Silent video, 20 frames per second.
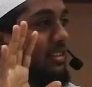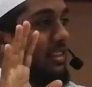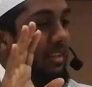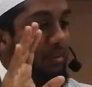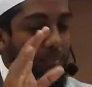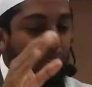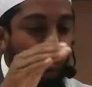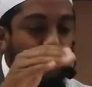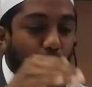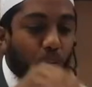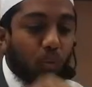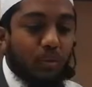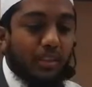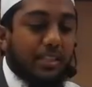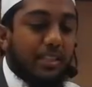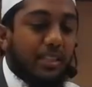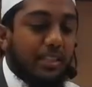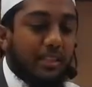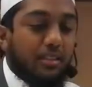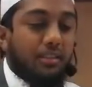because
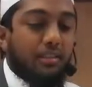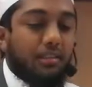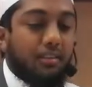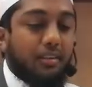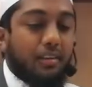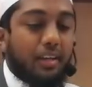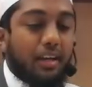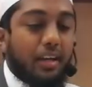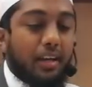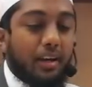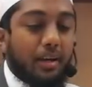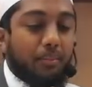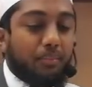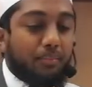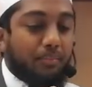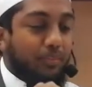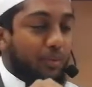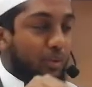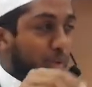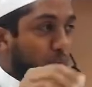it's
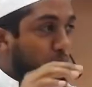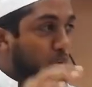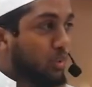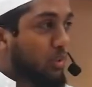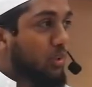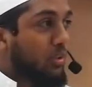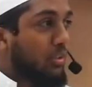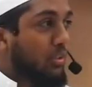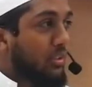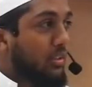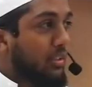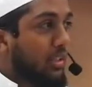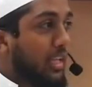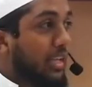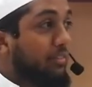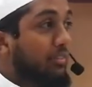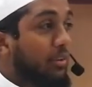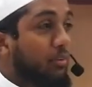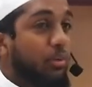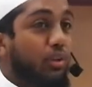dual,
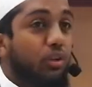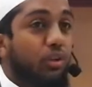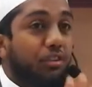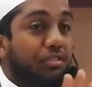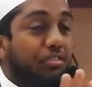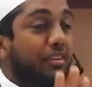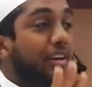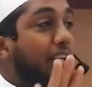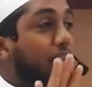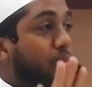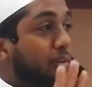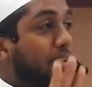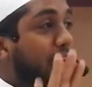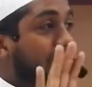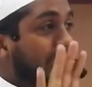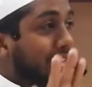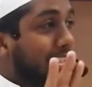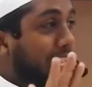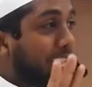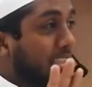even when you refer to it
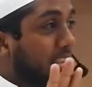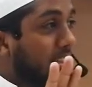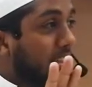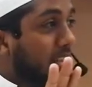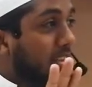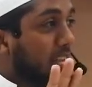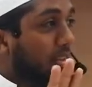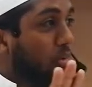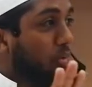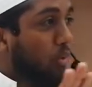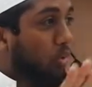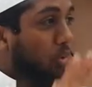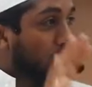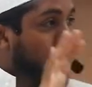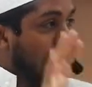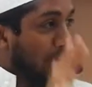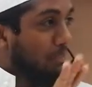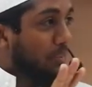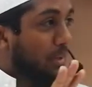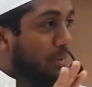as a single or
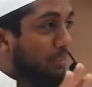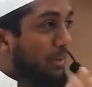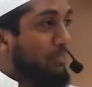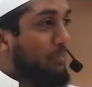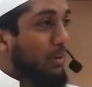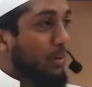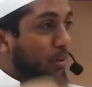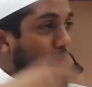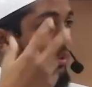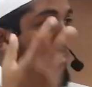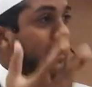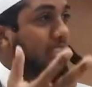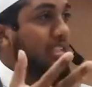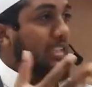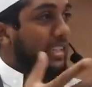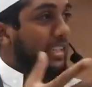double, but because there